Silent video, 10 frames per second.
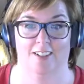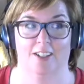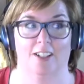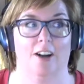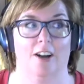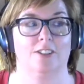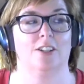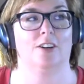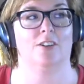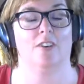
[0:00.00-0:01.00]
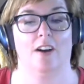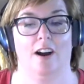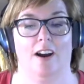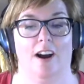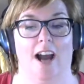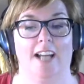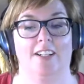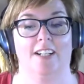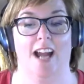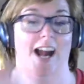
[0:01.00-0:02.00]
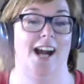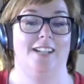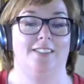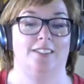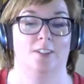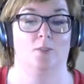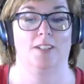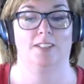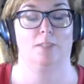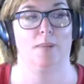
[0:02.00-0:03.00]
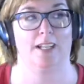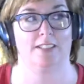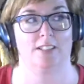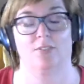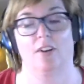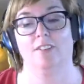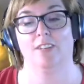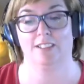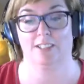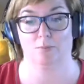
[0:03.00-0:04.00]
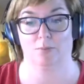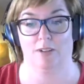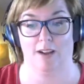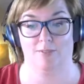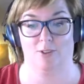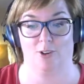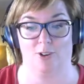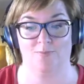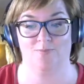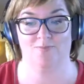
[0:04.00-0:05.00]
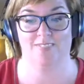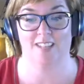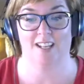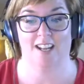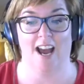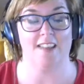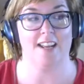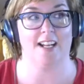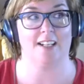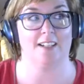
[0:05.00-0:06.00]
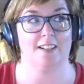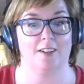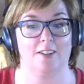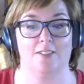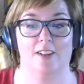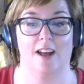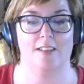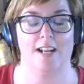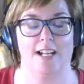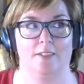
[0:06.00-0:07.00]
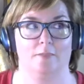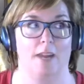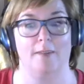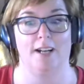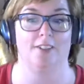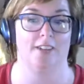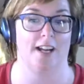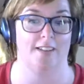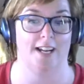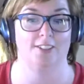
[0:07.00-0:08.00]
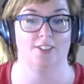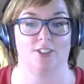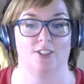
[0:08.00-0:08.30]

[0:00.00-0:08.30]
You know, so I could ask what's the best fundraising platform, and then maybe I don't have the answers.